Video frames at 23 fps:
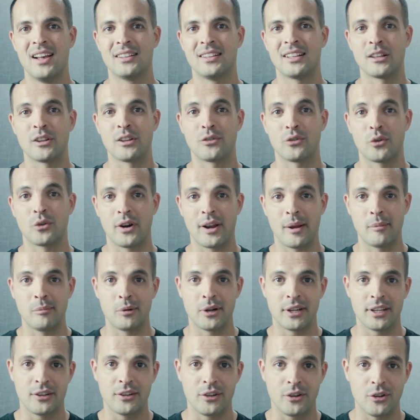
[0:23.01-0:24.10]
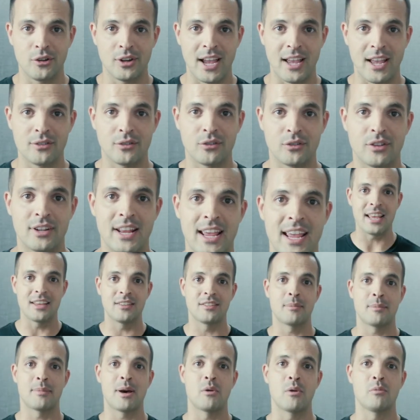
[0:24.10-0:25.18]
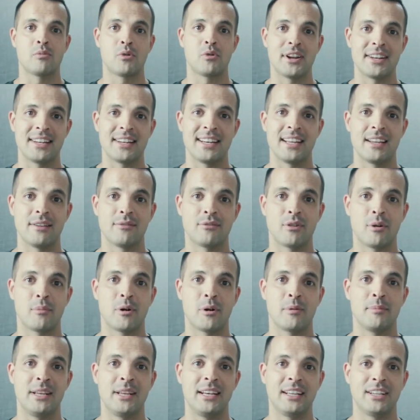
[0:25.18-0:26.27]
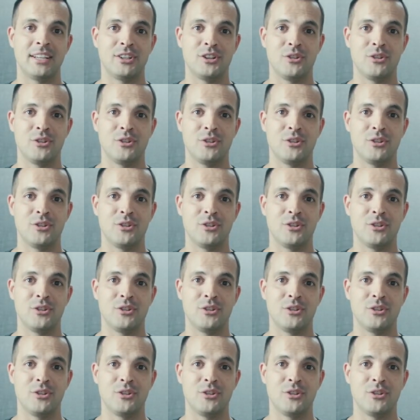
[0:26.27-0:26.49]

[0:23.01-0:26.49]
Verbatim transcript: Now, the story I'm bringing to you guys today is about Brittany from our meeting in New